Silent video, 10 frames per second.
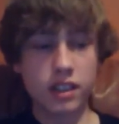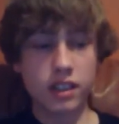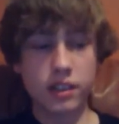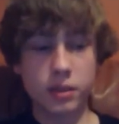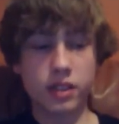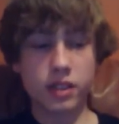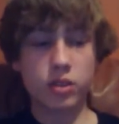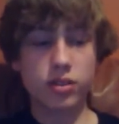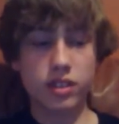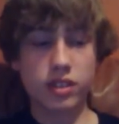Now my
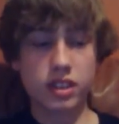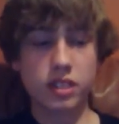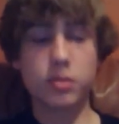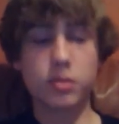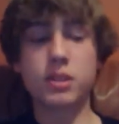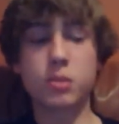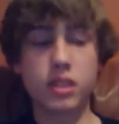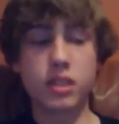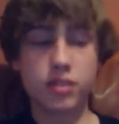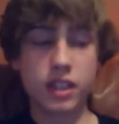goal for this was
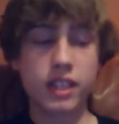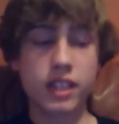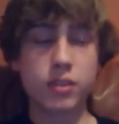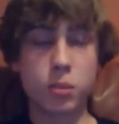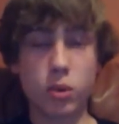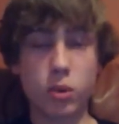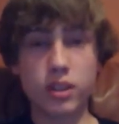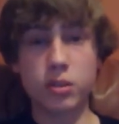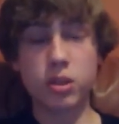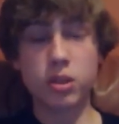whenever I have a
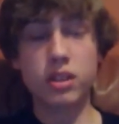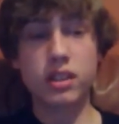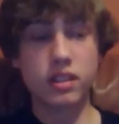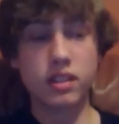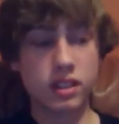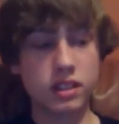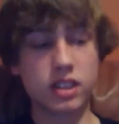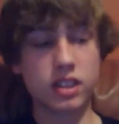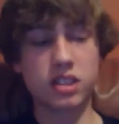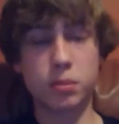boring word,
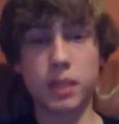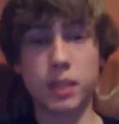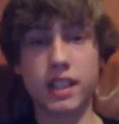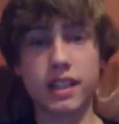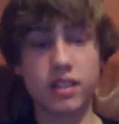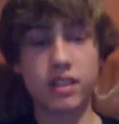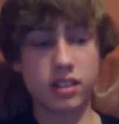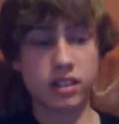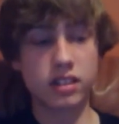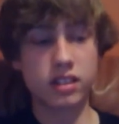such as bad or
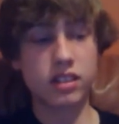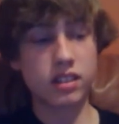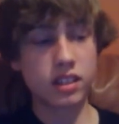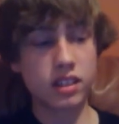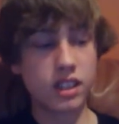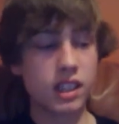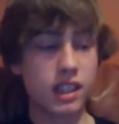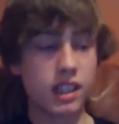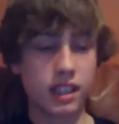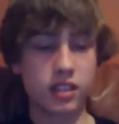good,
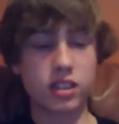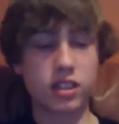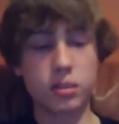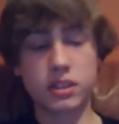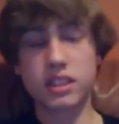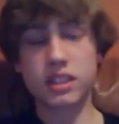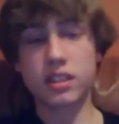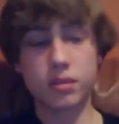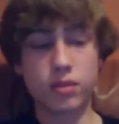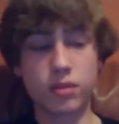I look up a
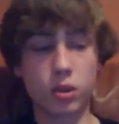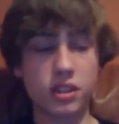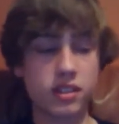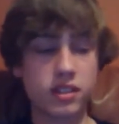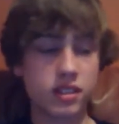synonym for it